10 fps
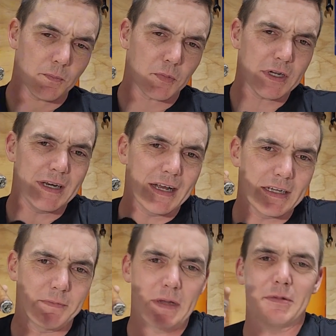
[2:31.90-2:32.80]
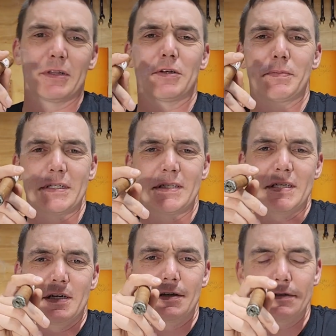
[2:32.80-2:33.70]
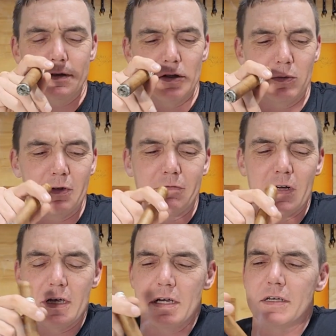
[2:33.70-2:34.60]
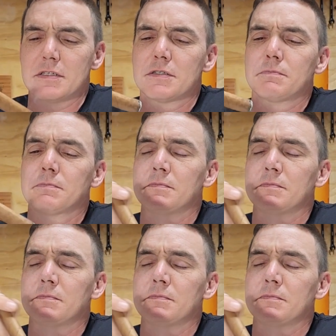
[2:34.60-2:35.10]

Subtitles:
Pretty nutty, maybe a little bit of cedar, a little bit of funkiness.